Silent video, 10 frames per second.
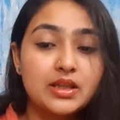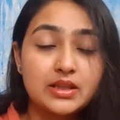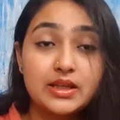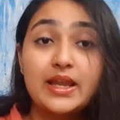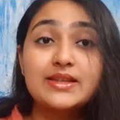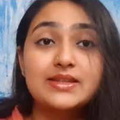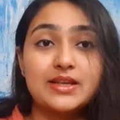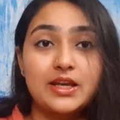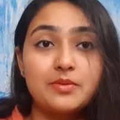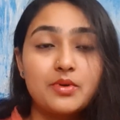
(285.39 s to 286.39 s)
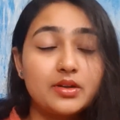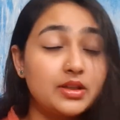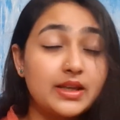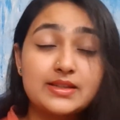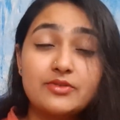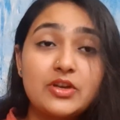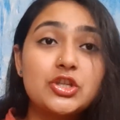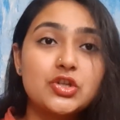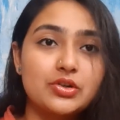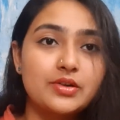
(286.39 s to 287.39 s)
The next
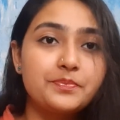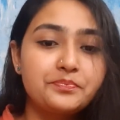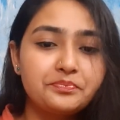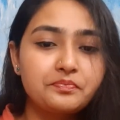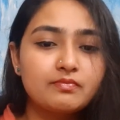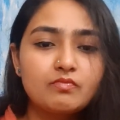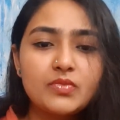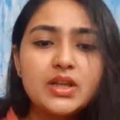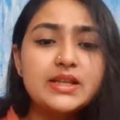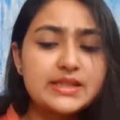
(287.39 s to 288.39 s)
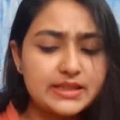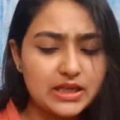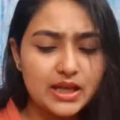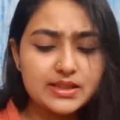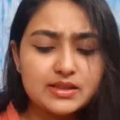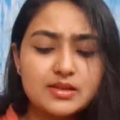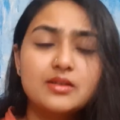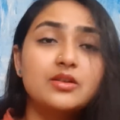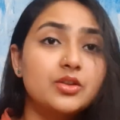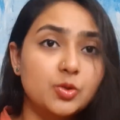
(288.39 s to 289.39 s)
feature is tasks,
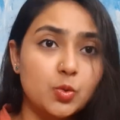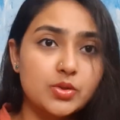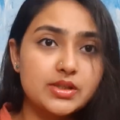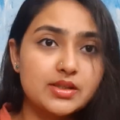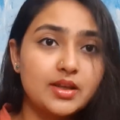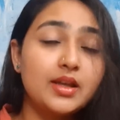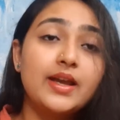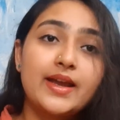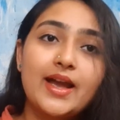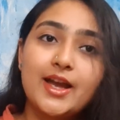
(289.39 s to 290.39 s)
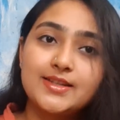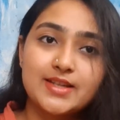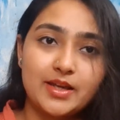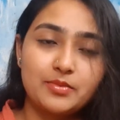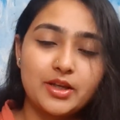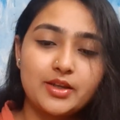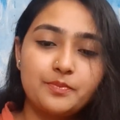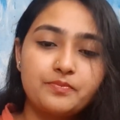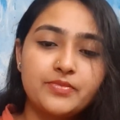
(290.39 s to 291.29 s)
notes, and timeline.